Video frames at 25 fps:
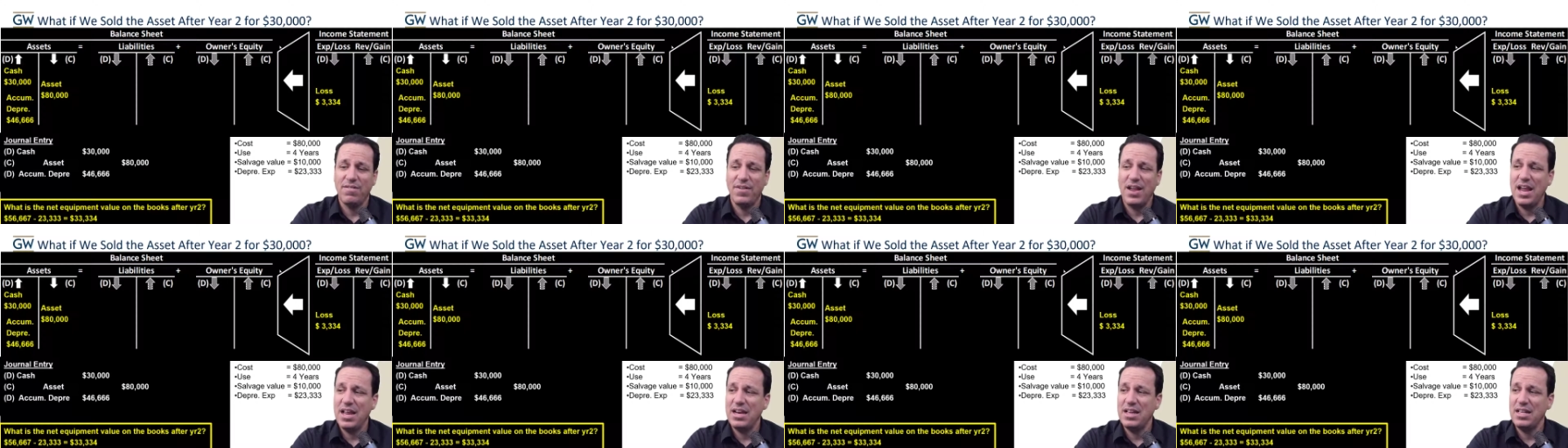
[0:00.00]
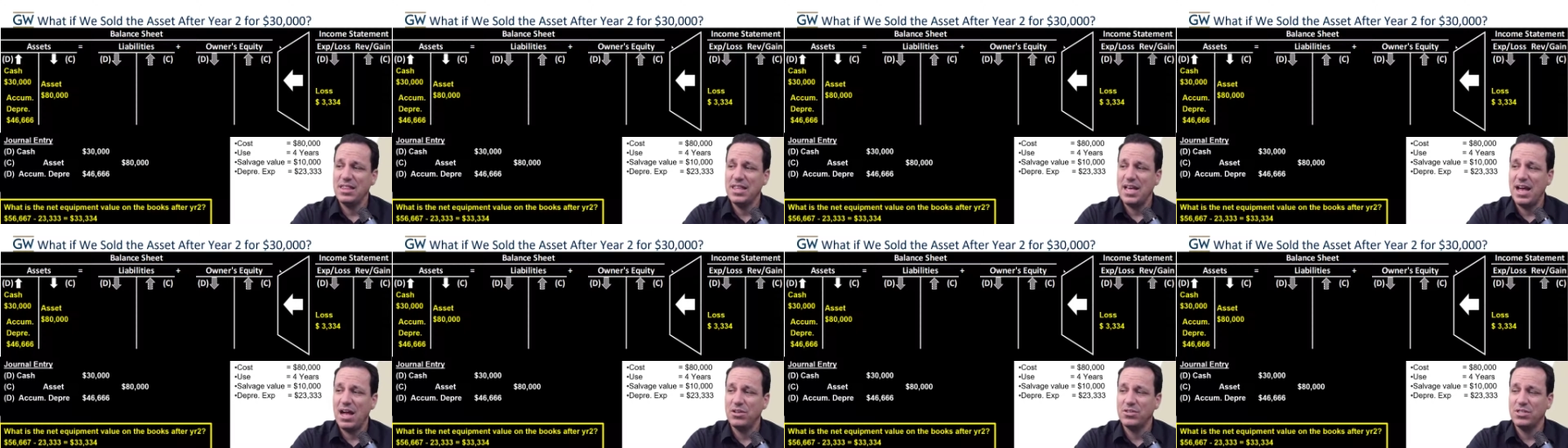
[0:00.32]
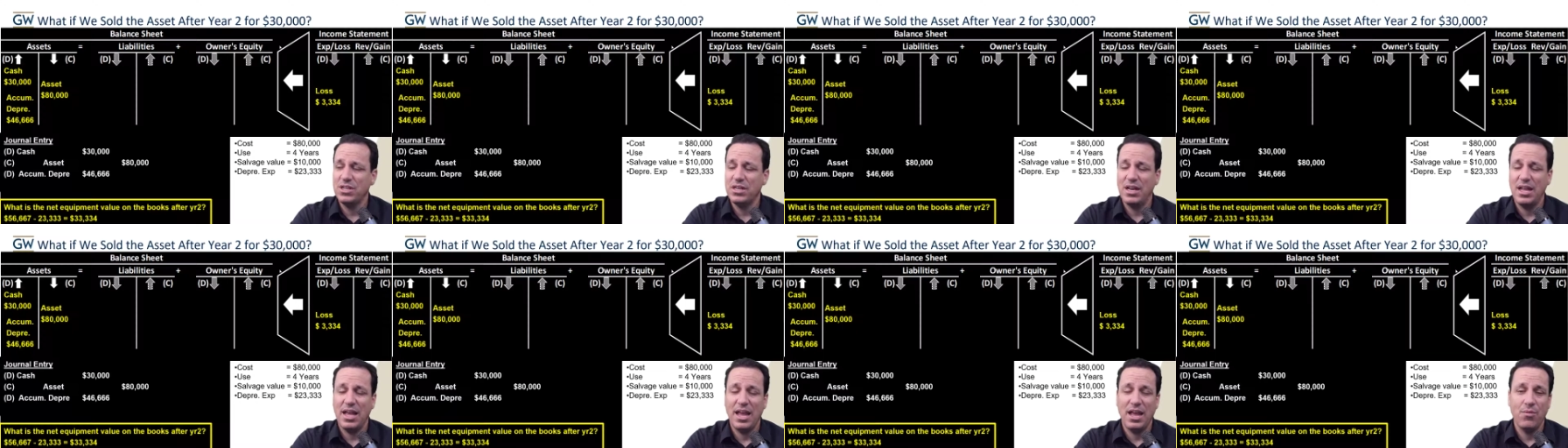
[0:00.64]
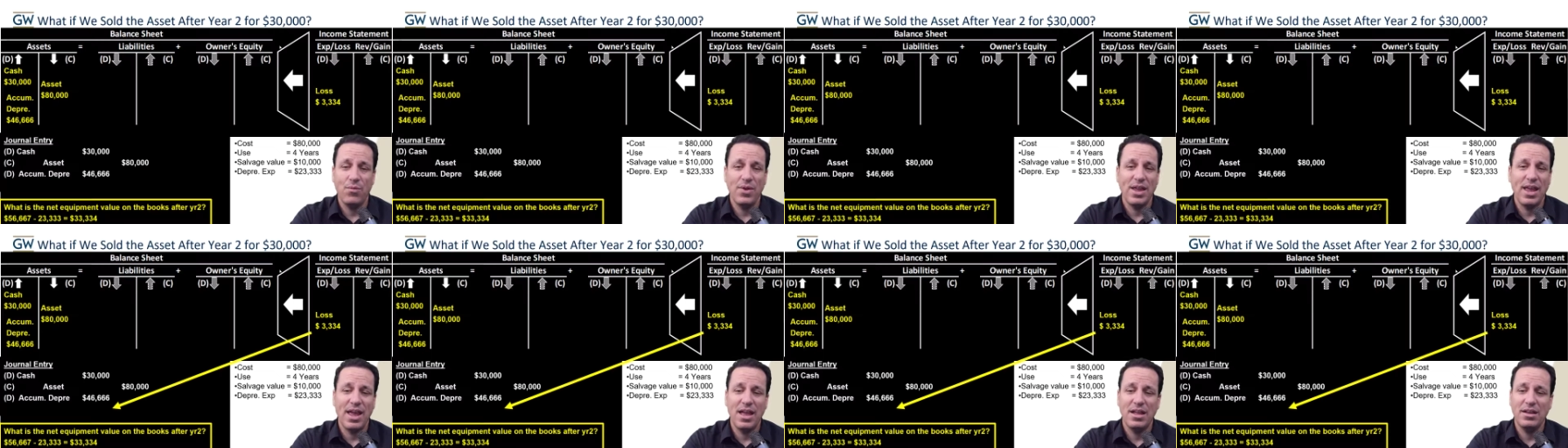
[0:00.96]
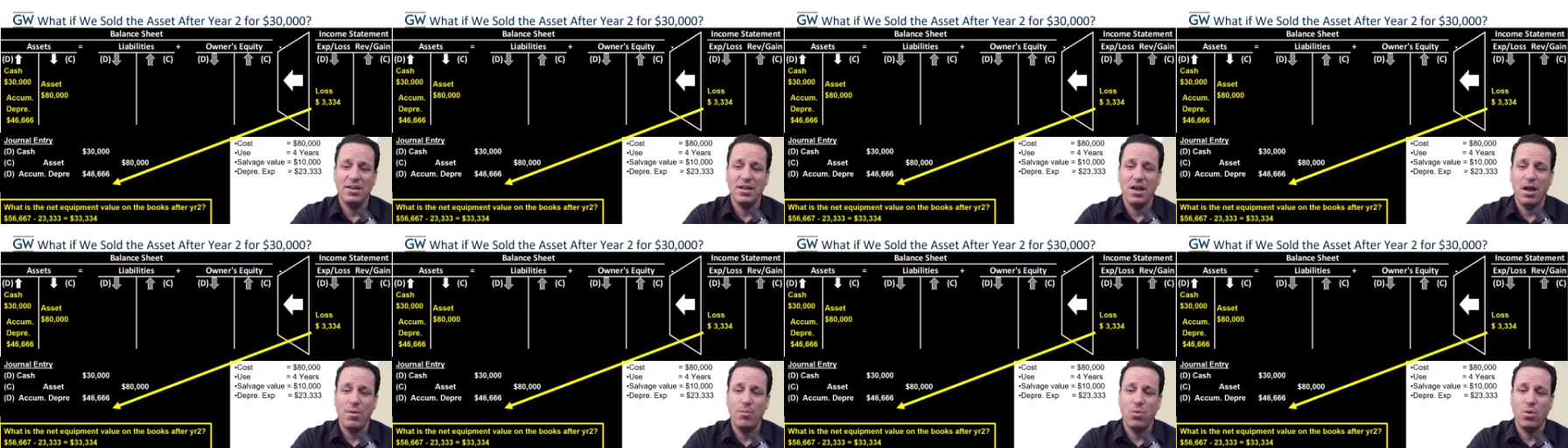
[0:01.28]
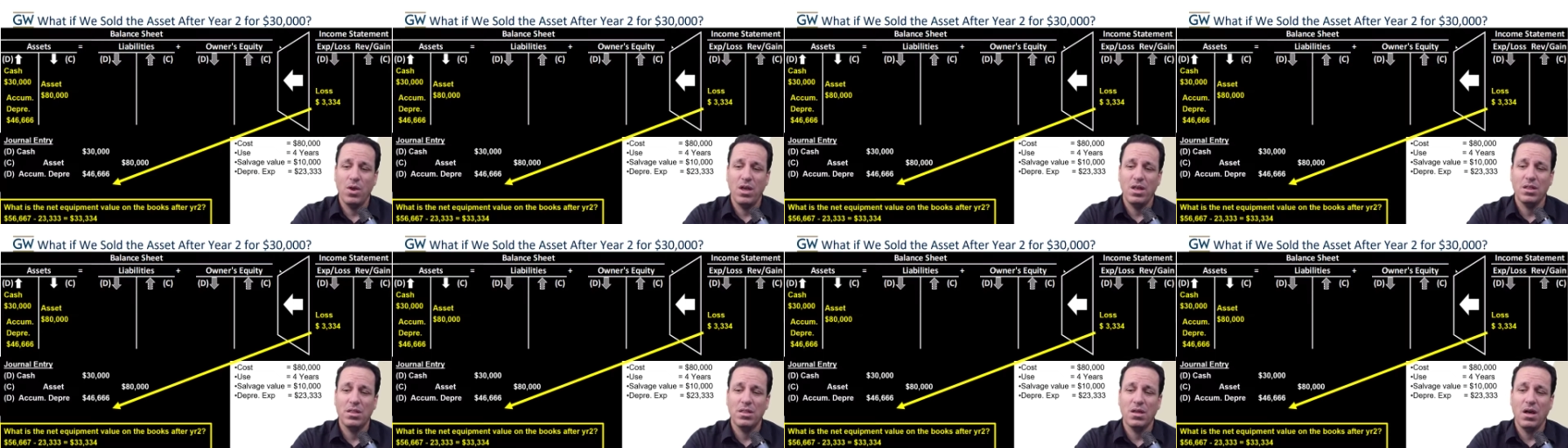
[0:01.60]
of 80,000 and we end up
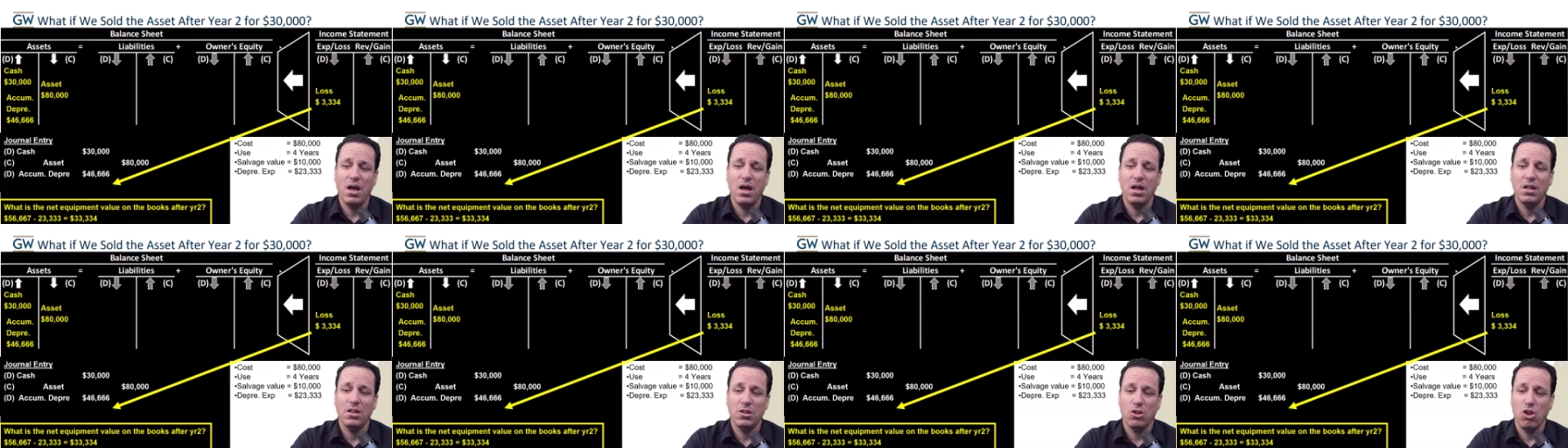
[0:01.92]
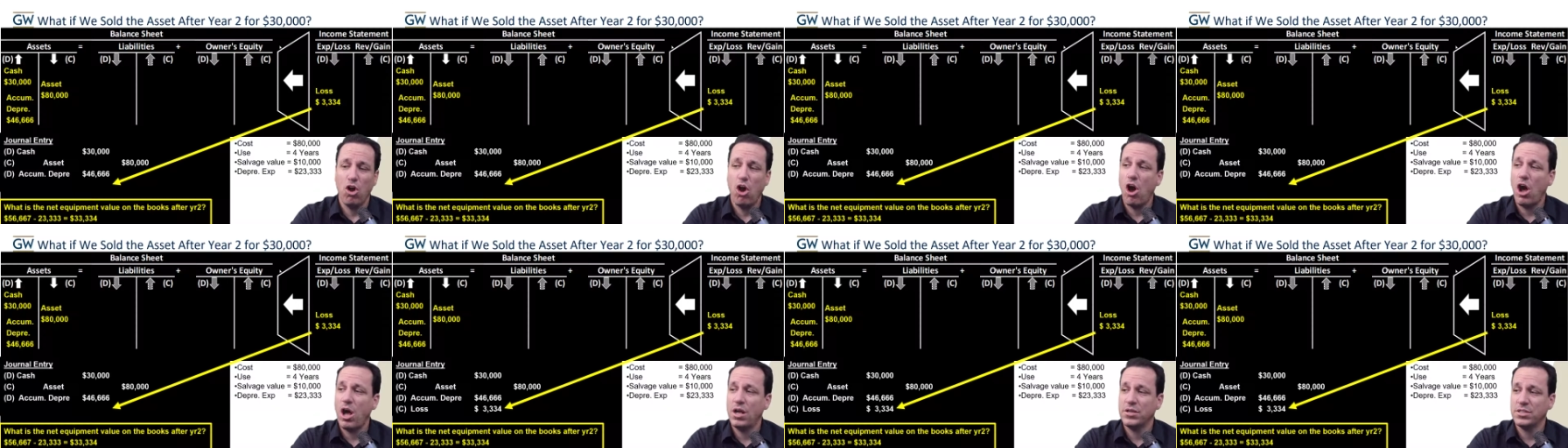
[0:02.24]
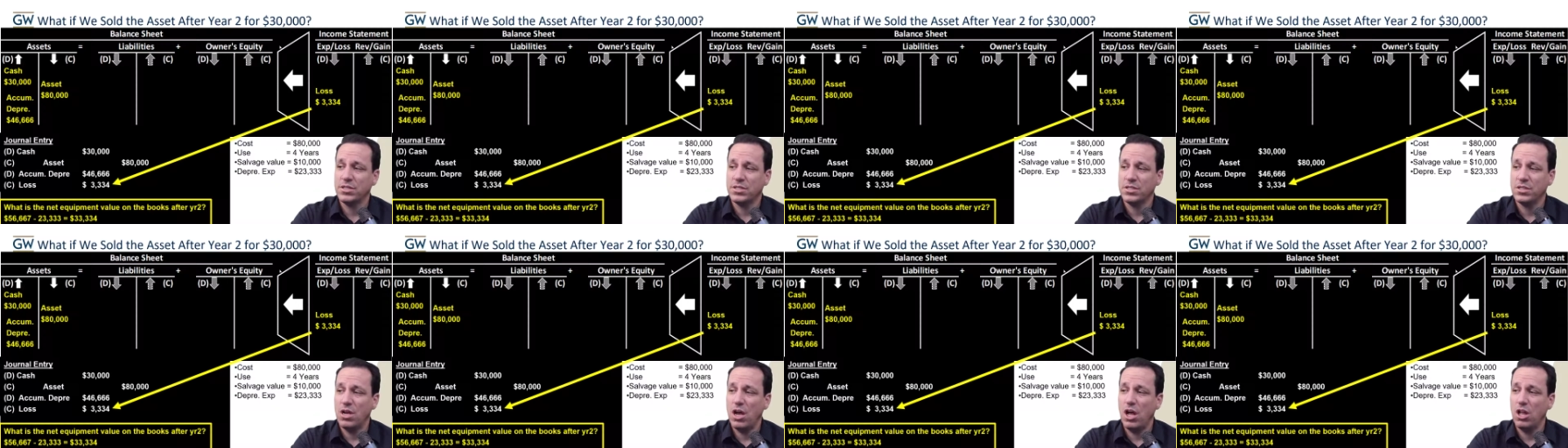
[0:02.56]
with a loss,